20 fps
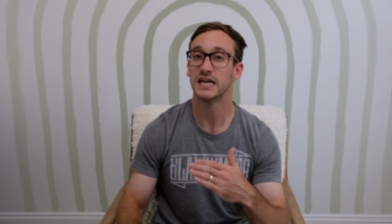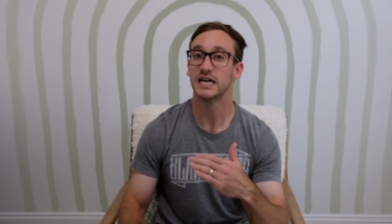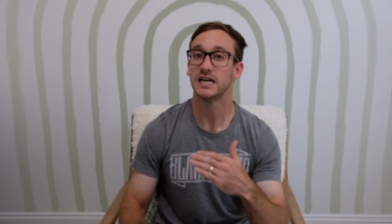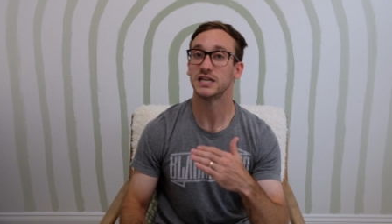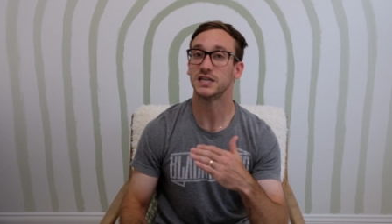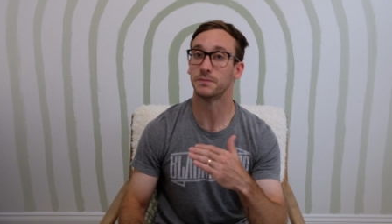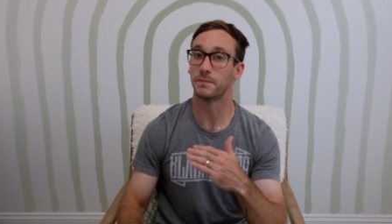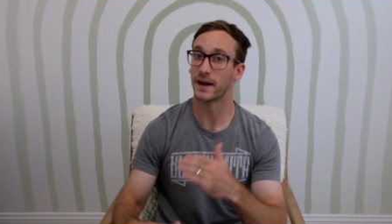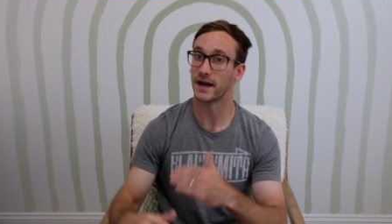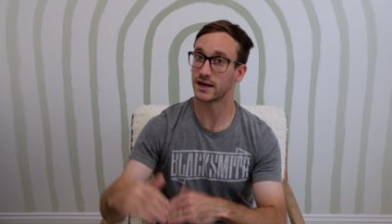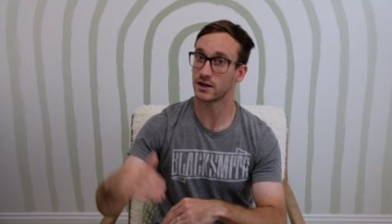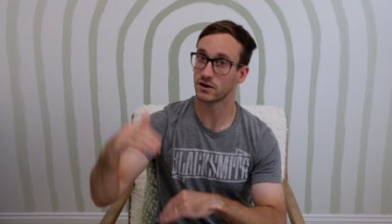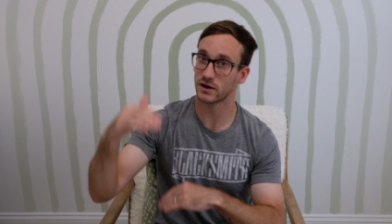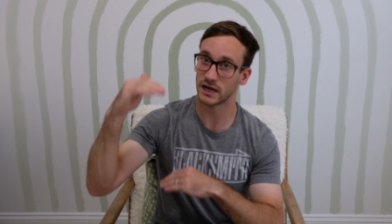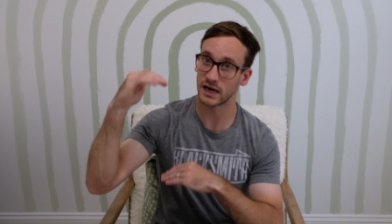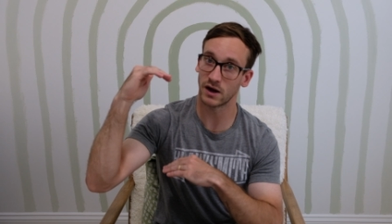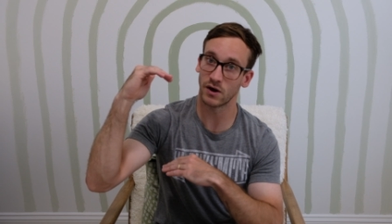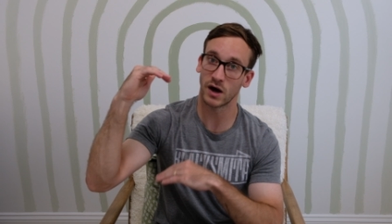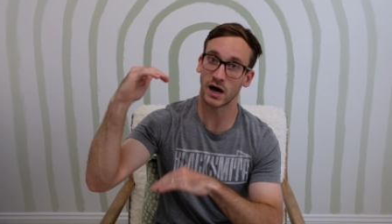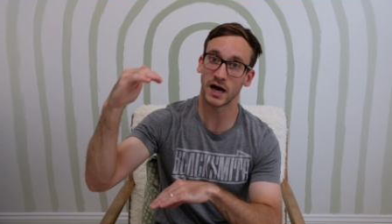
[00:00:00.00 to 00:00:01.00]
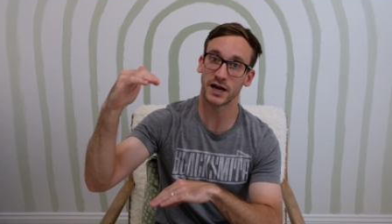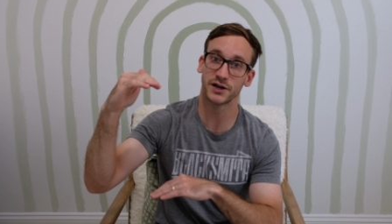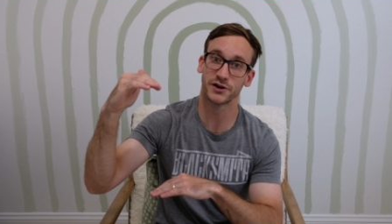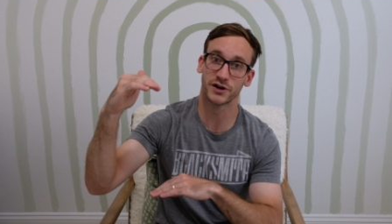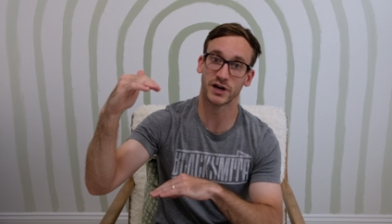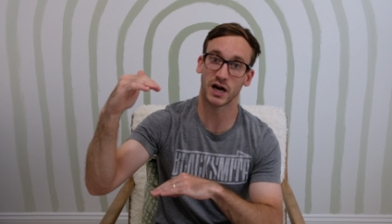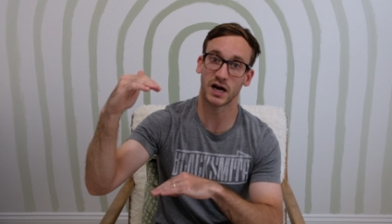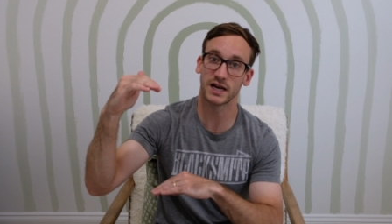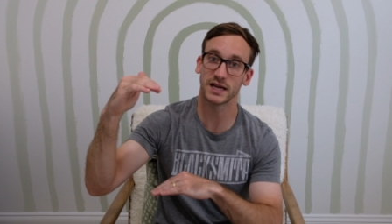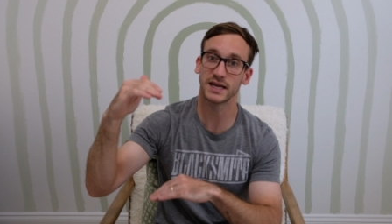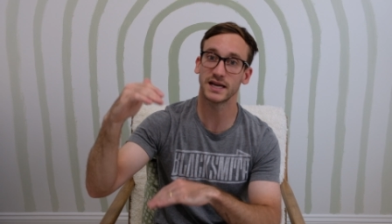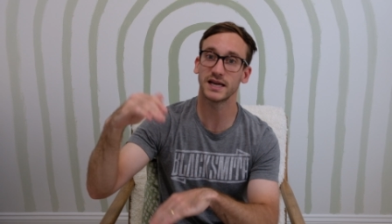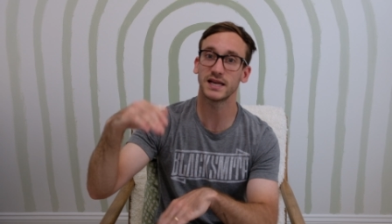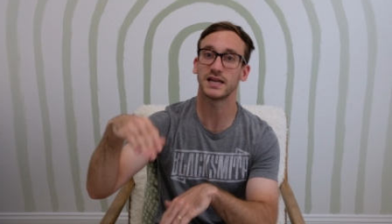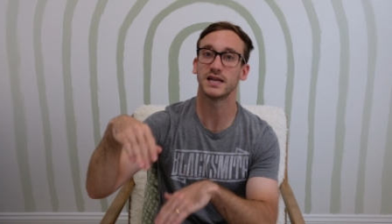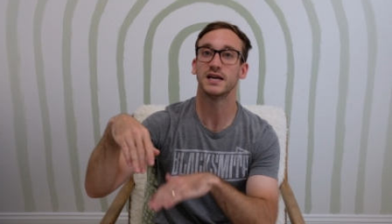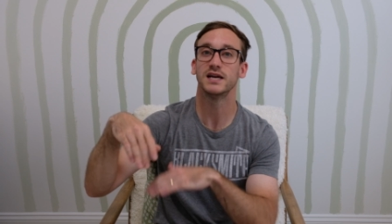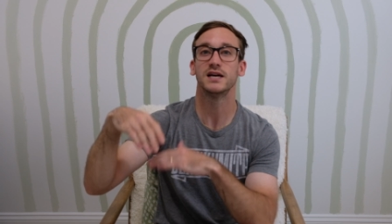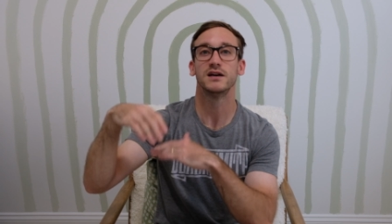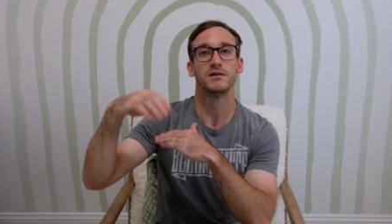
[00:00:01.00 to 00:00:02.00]
Depending on how high you're cutting
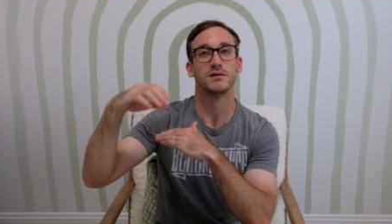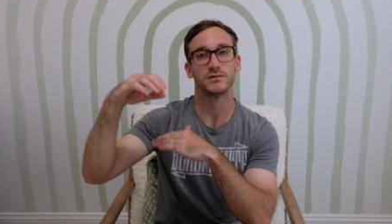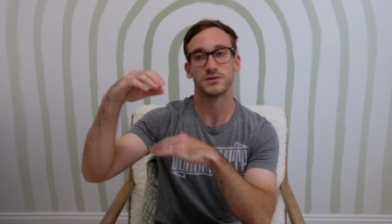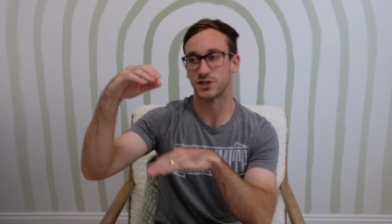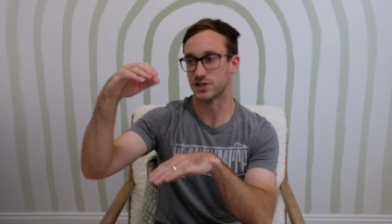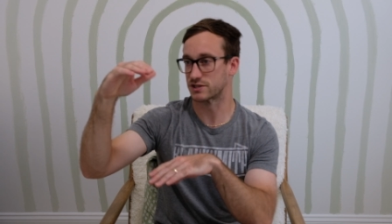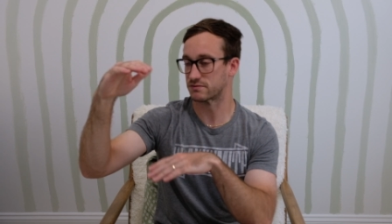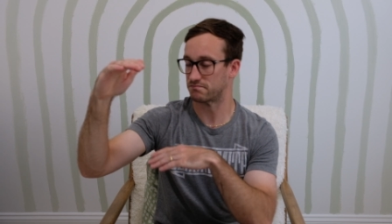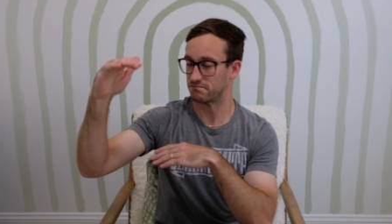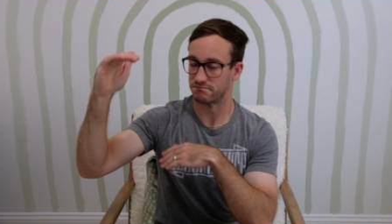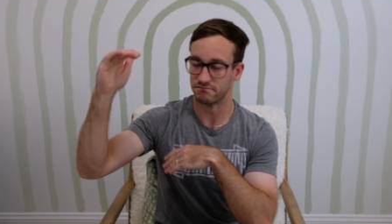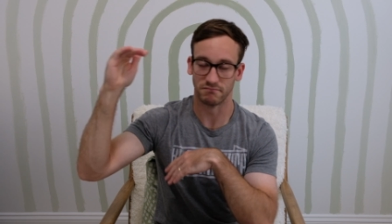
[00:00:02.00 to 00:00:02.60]
it, just